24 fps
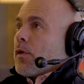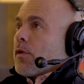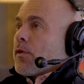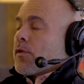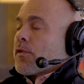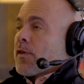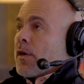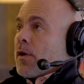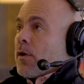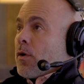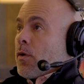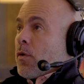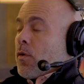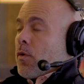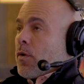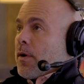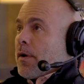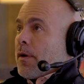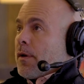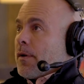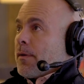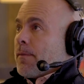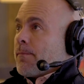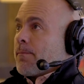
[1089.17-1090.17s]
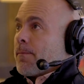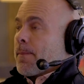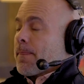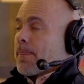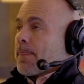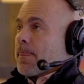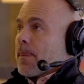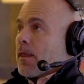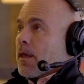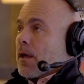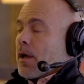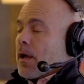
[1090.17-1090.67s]
So,
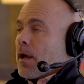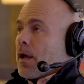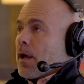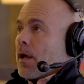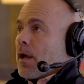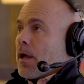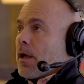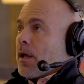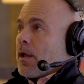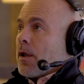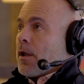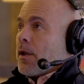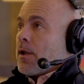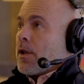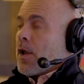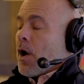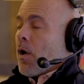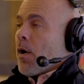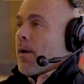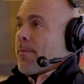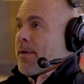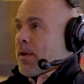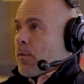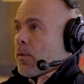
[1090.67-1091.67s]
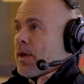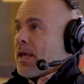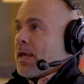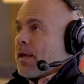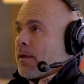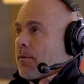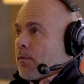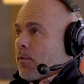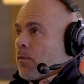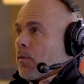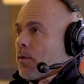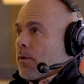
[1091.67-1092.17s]
no, I mean,
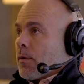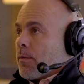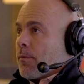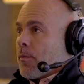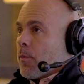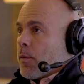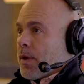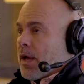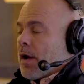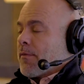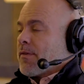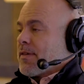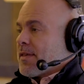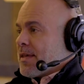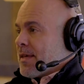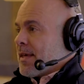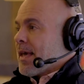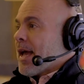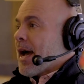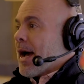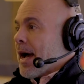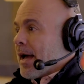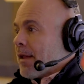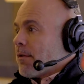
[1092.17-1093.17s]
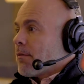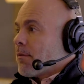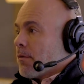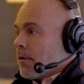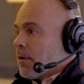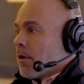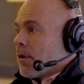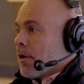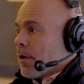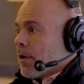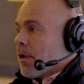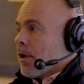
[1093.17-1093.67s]
we we obviously got
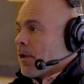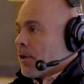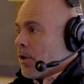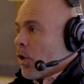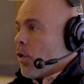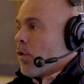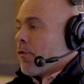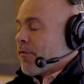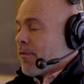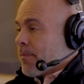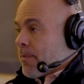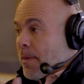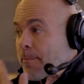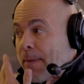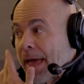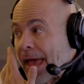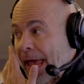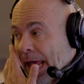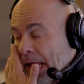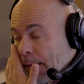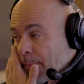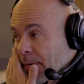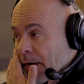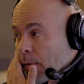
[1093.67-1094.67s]
a, a loan from the bank,